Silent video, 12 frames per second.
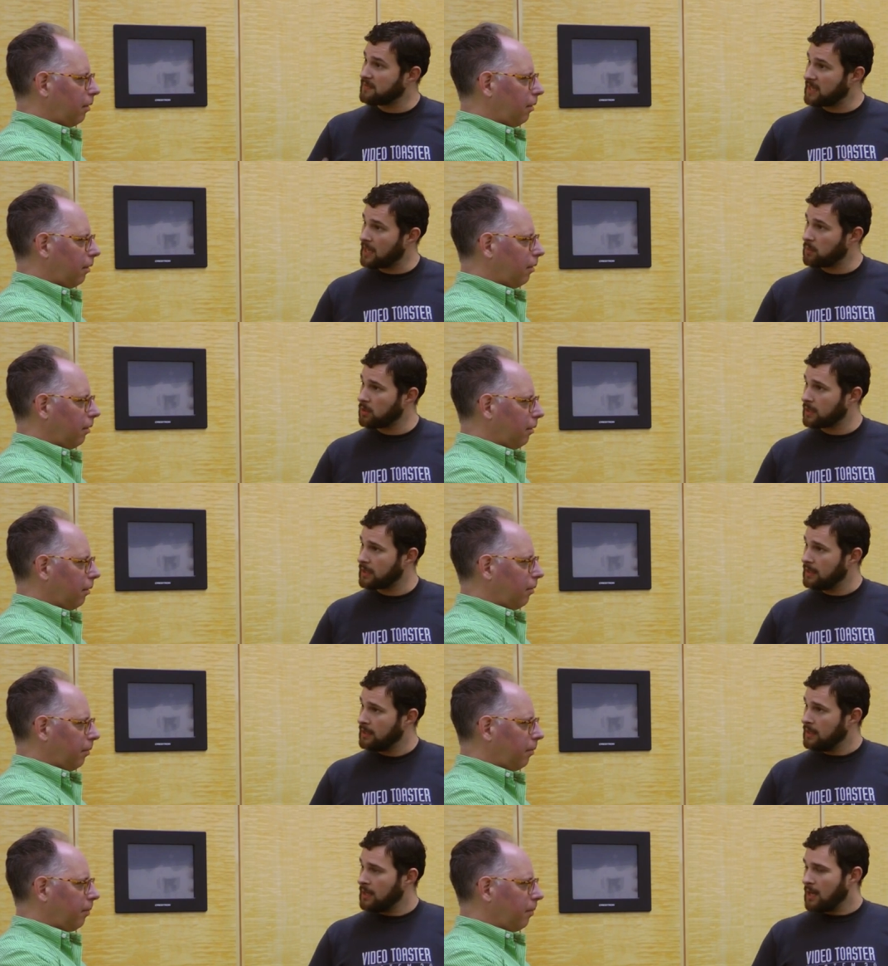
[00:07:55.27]
Speaker 1: of the network.
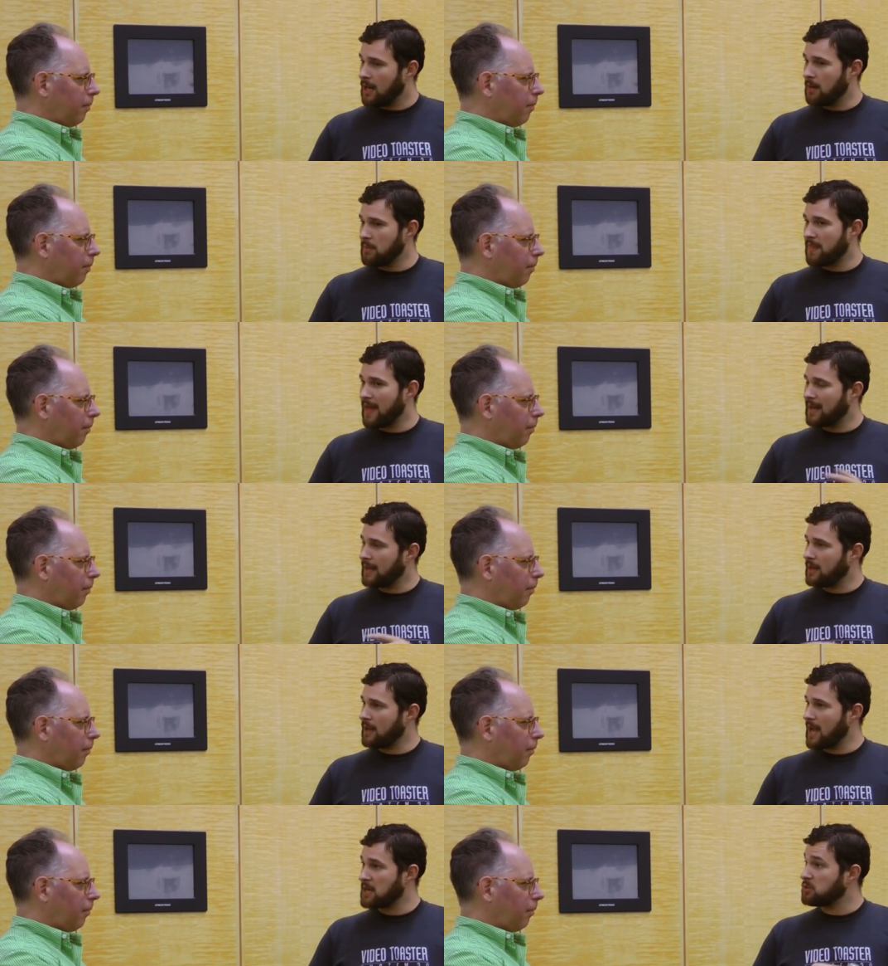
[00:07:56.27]
Mm-hmm. And that
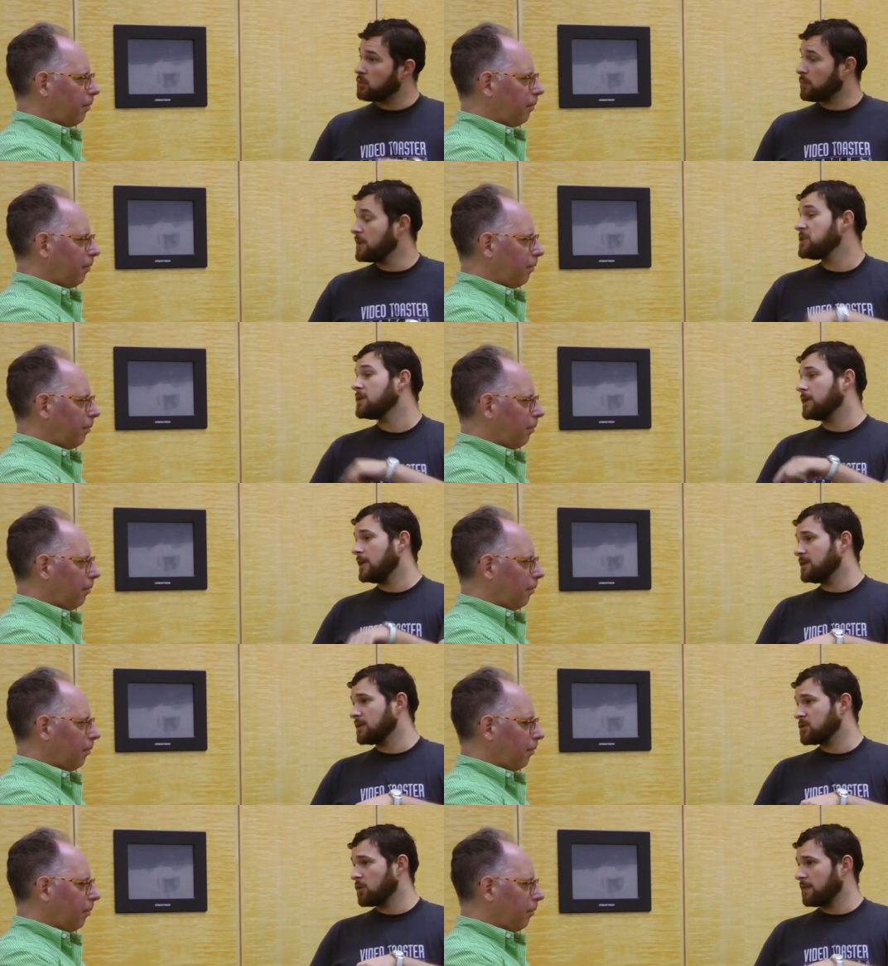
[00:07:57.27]
actual region in
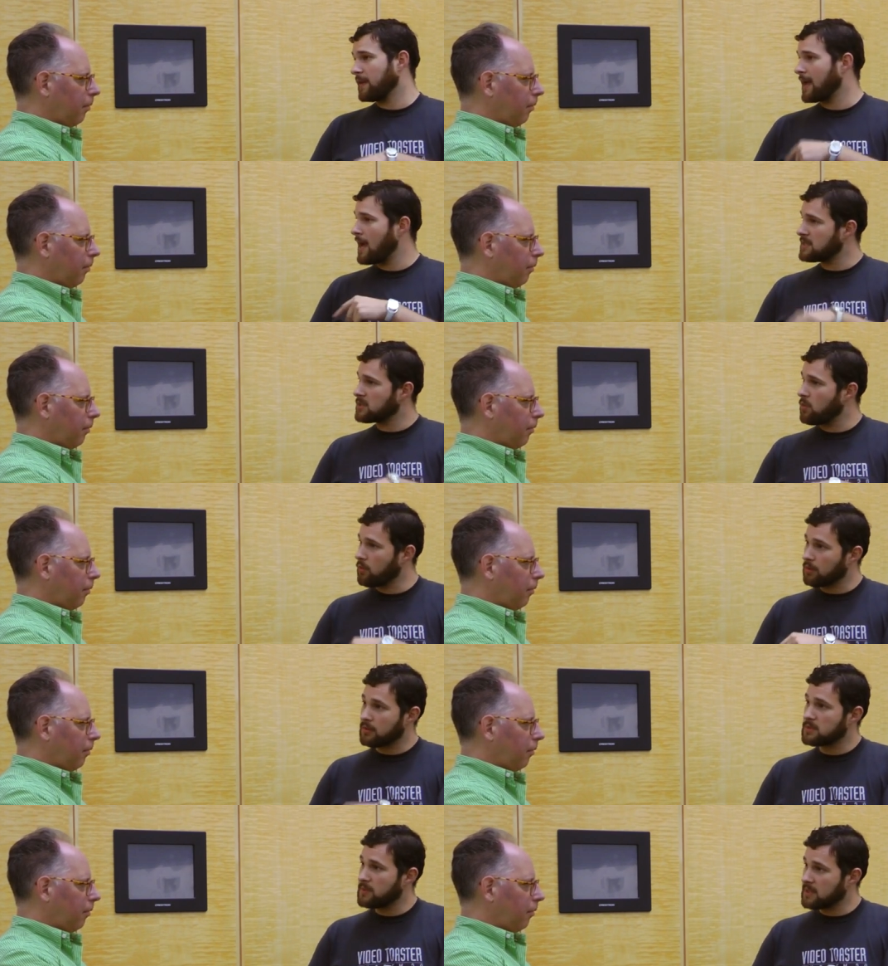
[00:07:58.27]
Detroit, the Cass
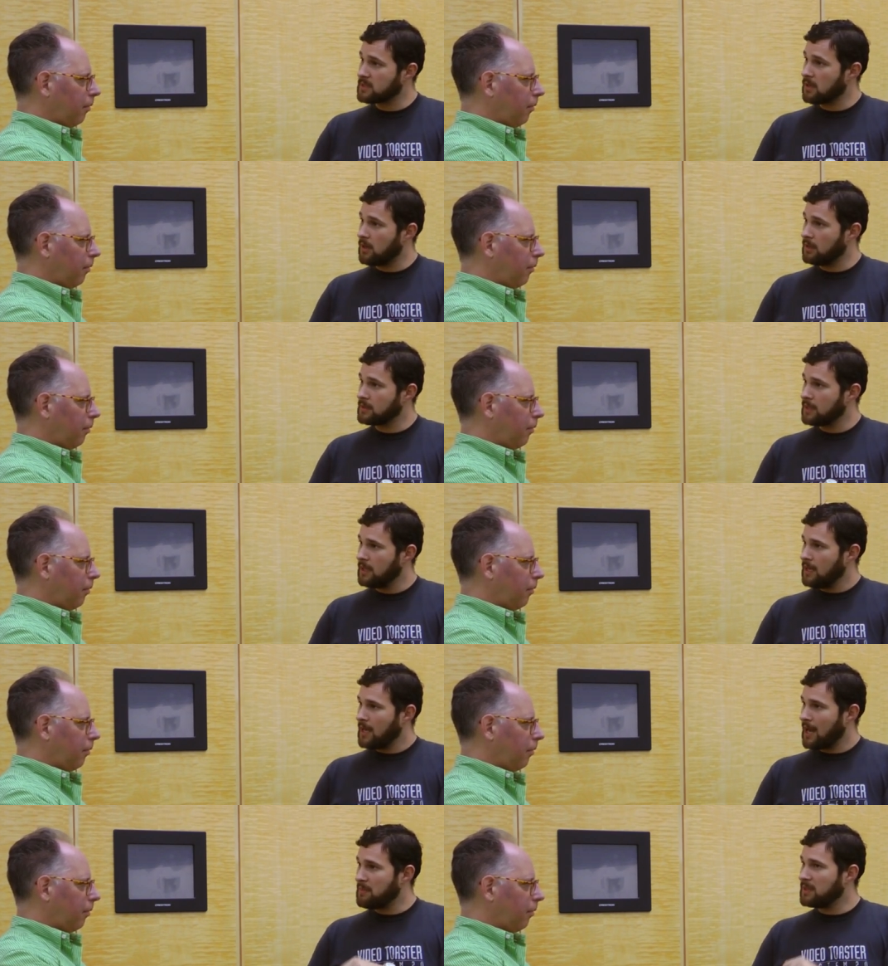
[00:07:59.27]
corridor is what it's called, I